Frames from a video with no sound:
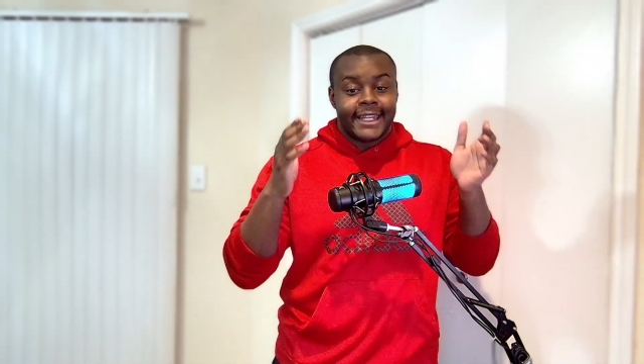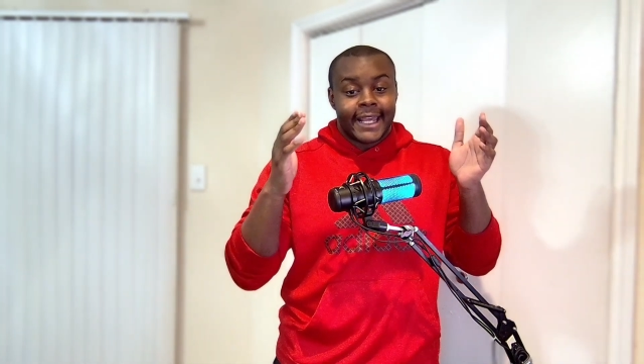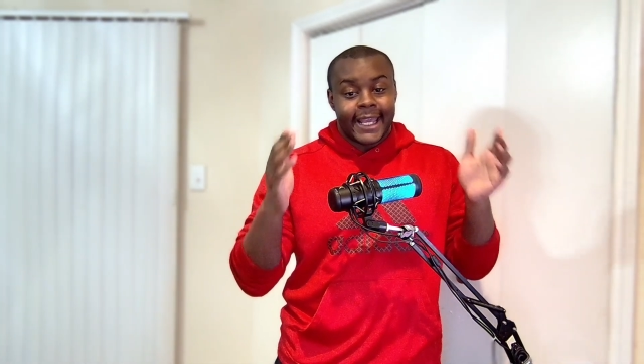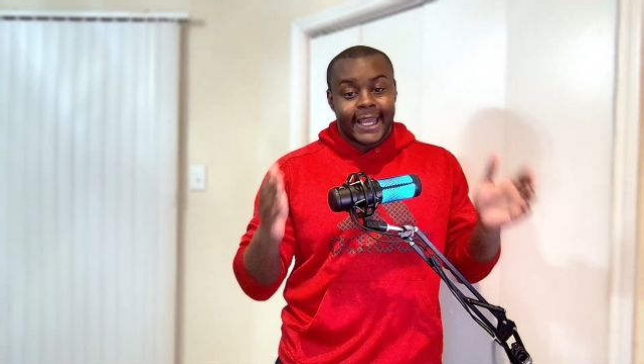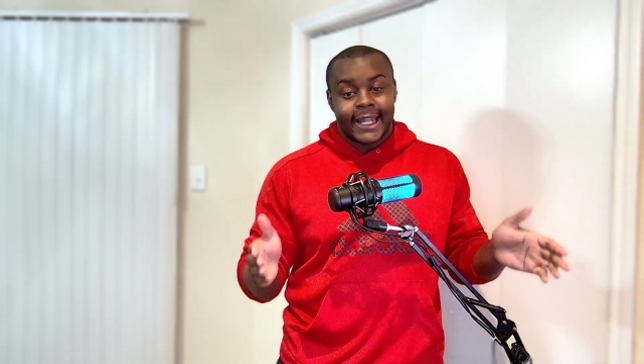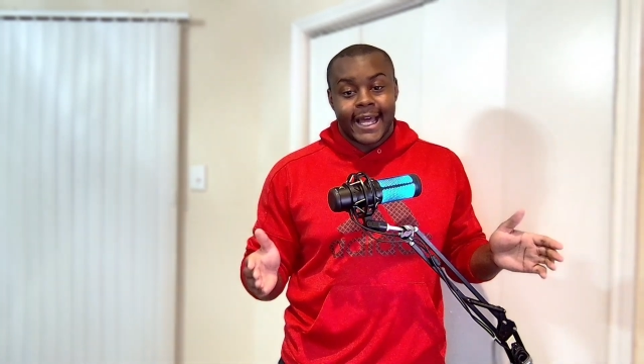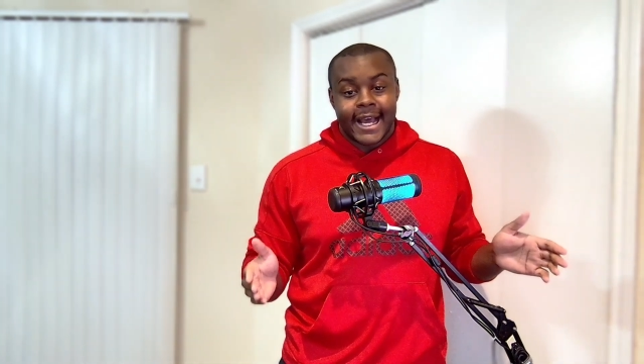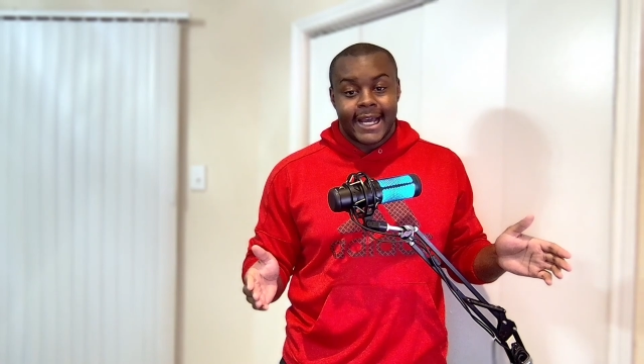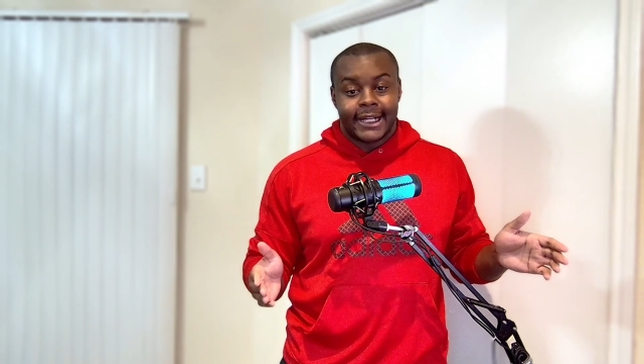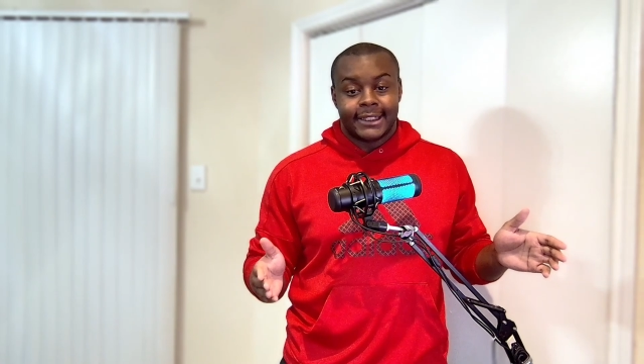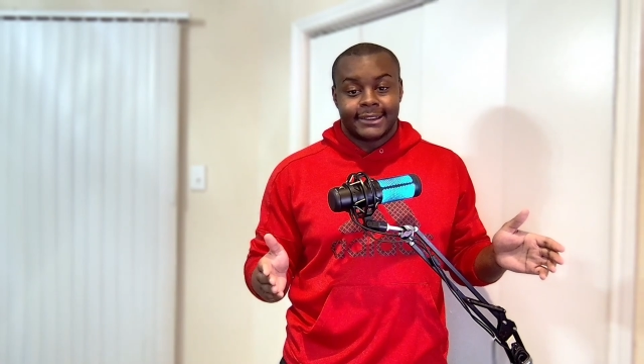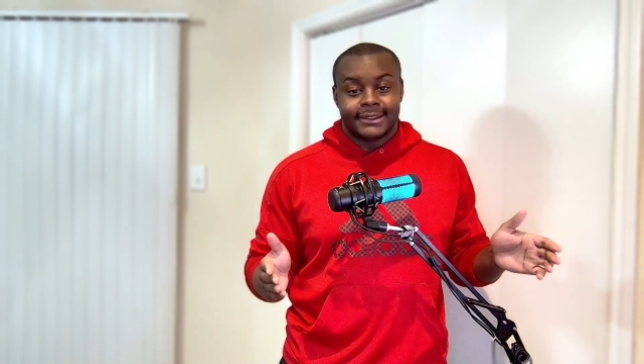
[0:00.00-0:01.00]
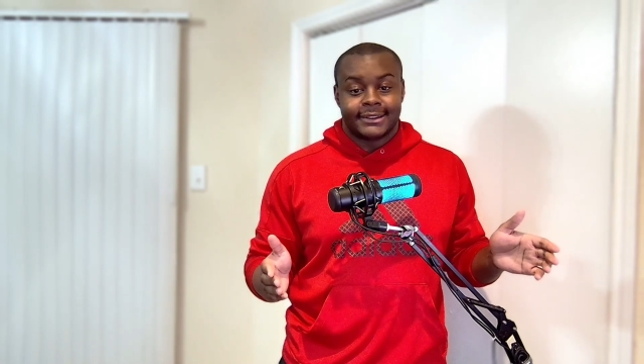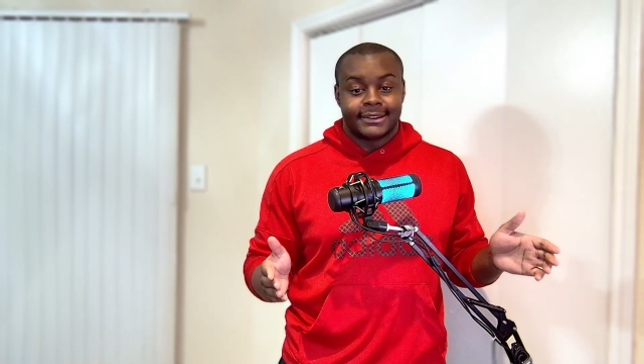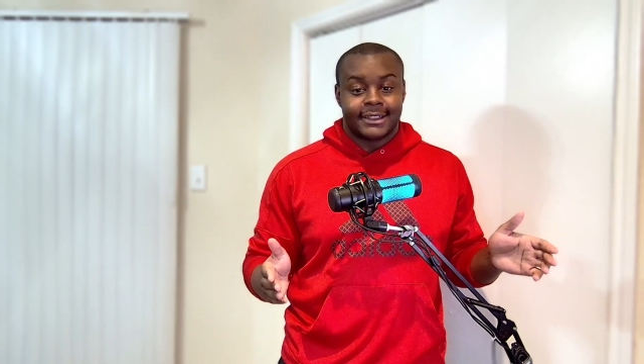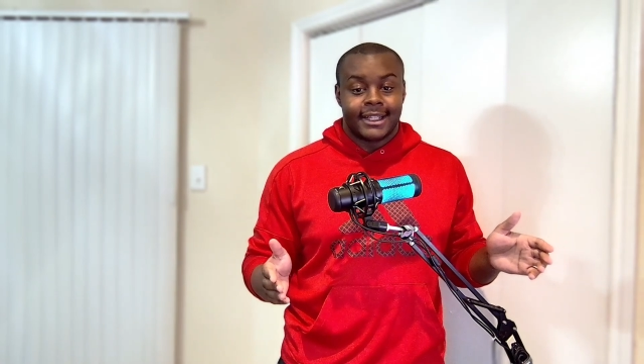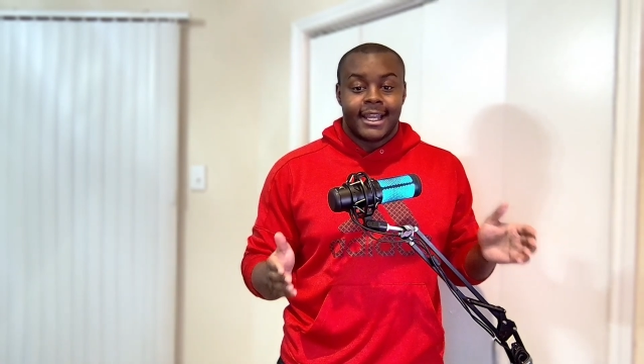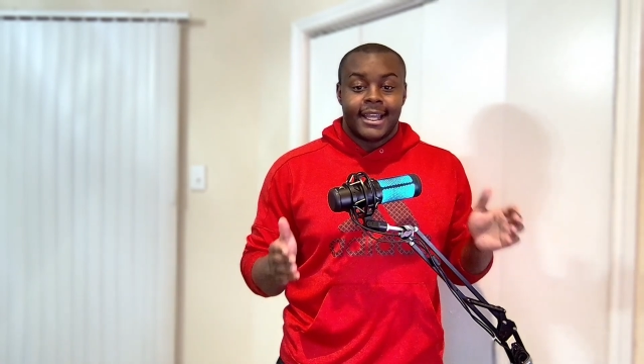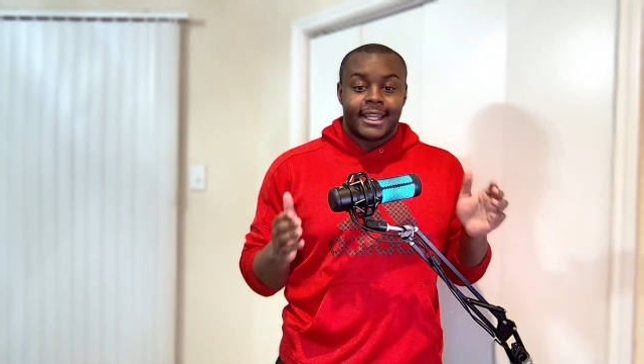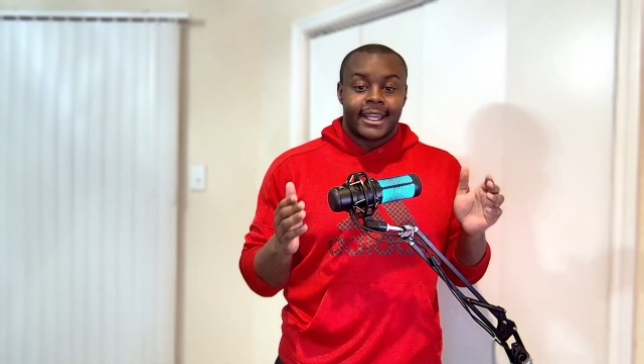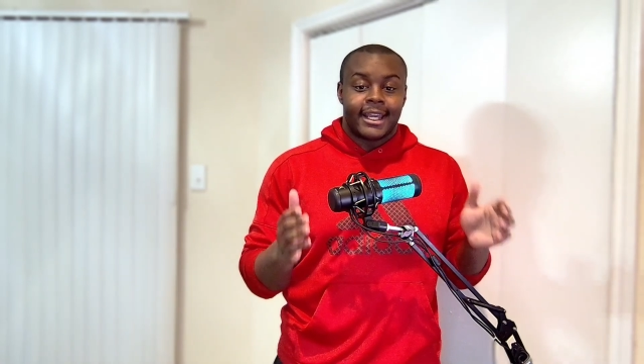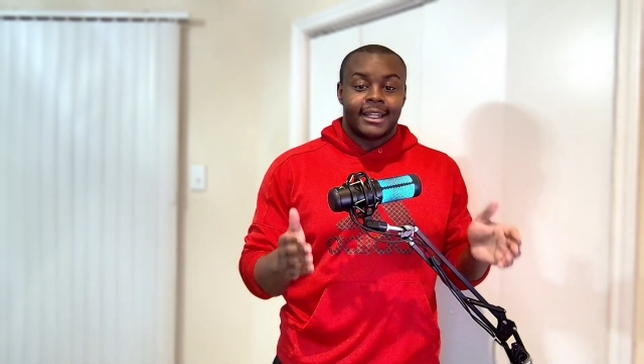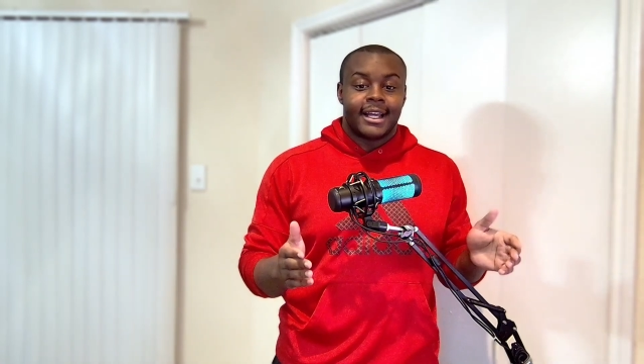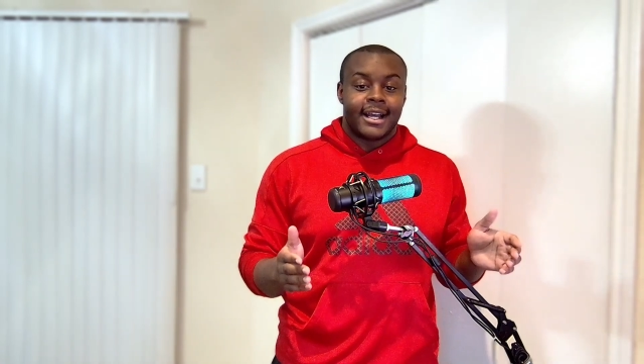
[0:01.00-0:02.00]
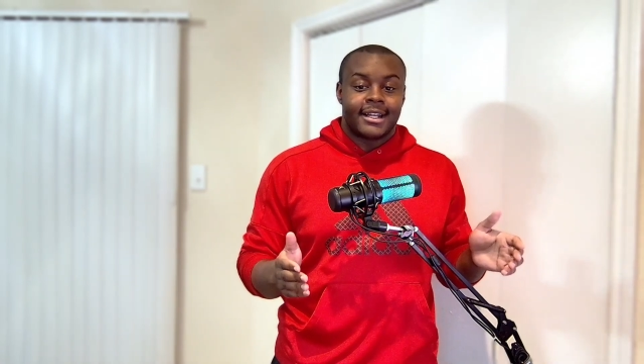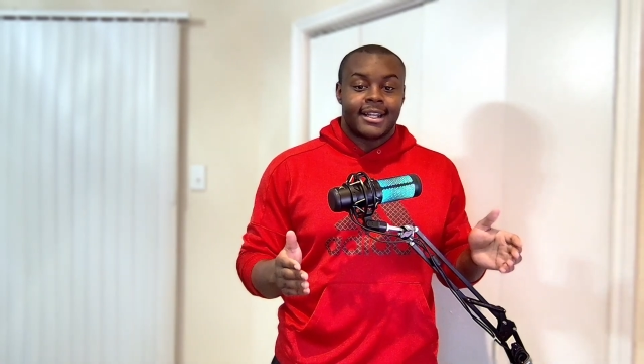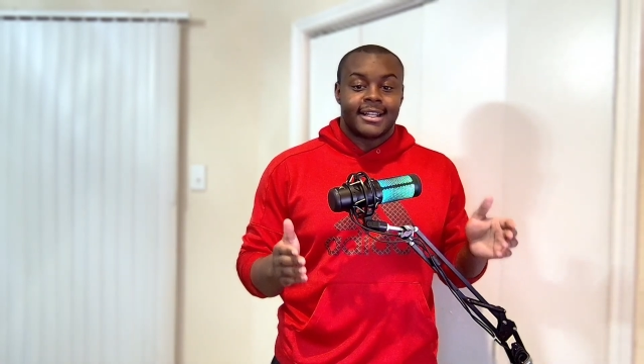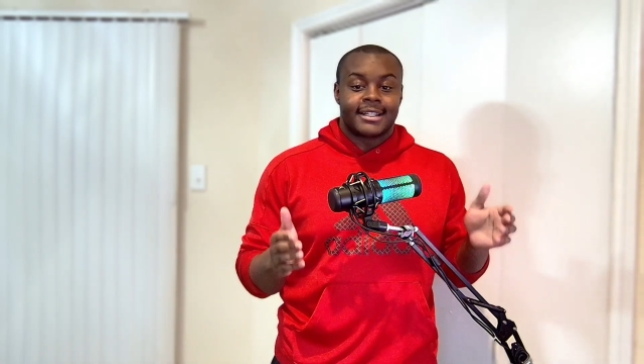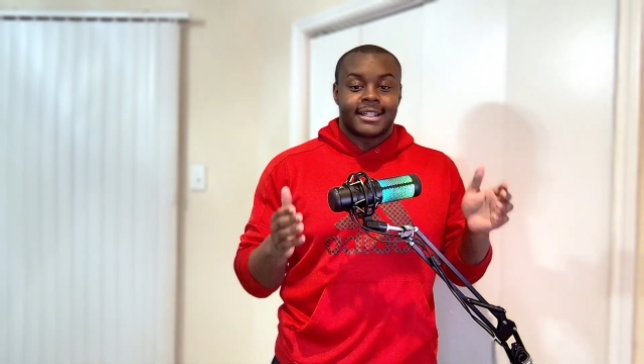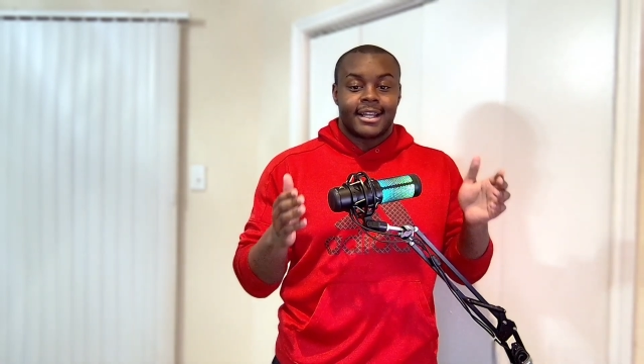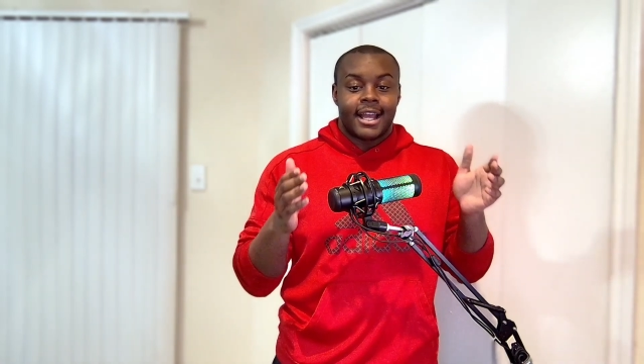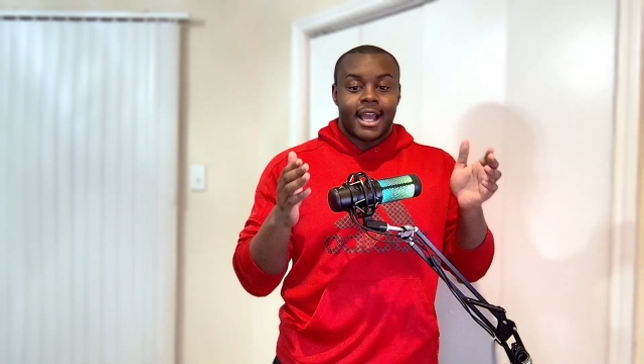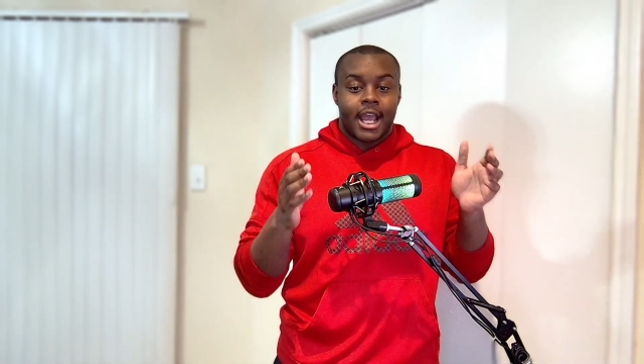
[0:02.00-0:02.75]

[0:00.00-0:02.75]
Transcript: your headline. Your headline is